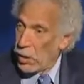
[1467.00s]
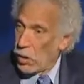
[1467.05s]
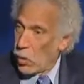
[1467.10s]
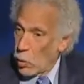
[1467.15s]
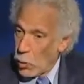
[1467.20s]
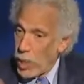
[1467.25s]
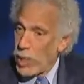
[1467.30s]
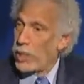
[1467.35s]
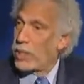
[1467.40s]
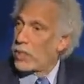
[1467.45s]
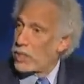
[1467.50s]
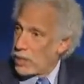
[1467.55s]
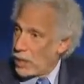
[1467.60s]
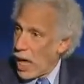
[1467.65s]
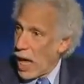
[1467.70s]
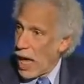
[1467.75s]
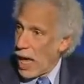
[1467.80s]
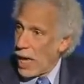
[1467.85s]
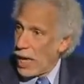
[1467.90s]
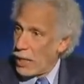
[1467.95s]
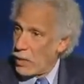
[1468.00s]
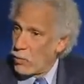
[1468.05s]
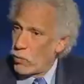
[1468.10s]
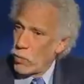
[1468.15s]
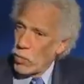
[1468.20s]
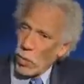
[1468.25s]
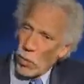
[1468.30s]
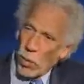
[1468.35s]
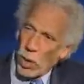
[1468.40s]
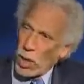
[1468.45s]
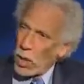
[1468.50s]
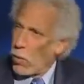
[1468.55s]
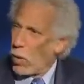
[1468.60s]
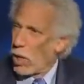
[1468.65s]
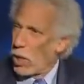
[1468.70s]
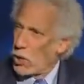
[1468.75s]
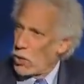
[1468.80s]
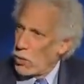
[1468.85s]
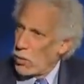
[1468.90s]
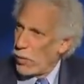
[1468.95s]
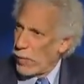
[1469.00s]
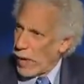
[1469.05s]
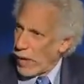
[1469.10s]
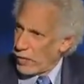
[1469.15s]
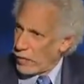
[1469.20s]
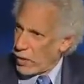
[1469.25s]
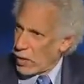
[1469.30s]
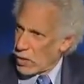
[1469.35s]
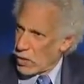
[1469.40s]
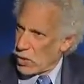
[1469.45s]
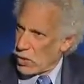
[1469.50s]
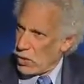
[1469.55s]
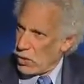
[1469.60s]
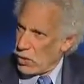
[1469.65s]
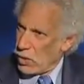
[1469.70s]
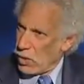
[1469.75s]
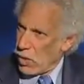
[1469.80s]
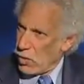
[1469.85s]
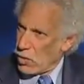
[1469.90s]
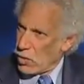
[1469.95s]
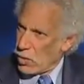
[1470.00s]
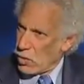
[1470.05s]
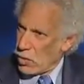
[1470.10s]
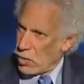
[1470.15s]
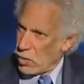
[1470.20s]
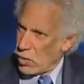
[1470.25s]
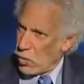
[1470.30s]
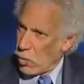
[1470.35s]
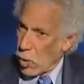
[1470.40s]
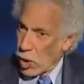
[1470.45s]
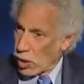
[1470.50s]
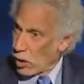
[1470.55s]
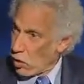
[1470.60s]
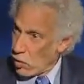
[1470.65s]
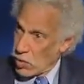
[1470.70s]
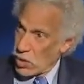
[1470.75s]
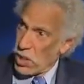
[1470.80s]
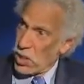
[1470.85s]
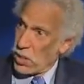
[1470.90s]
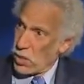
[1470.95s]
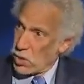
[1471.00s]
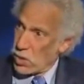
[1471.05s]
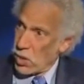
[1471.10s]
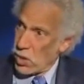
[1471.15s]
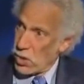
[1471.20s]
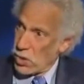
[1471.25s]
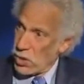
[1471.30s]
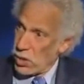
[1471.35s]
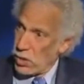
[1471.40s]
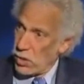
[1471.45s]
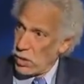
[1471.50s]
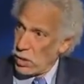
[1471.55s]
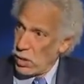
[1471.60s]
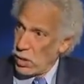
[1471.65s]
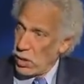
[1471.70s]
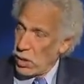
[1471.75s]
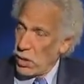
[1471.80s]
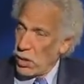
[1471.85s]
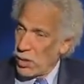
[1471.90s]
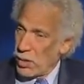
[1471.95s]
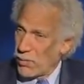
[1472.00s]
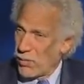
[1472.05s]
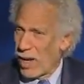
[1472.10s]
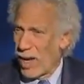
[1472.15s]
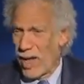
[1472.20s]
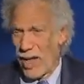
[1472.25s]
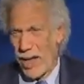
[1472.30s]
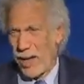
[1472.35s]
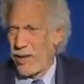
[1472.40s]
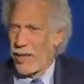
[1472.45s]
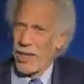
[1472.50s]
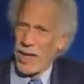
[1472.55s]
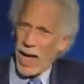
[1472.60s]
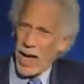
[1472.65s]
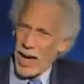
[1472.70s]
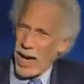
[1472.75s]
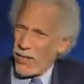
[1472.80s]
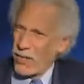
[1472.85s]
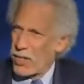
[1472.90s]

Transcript: we decide, well, what do you want to do about this? Do you want to go see the surgeon? Well, I don't think I'd have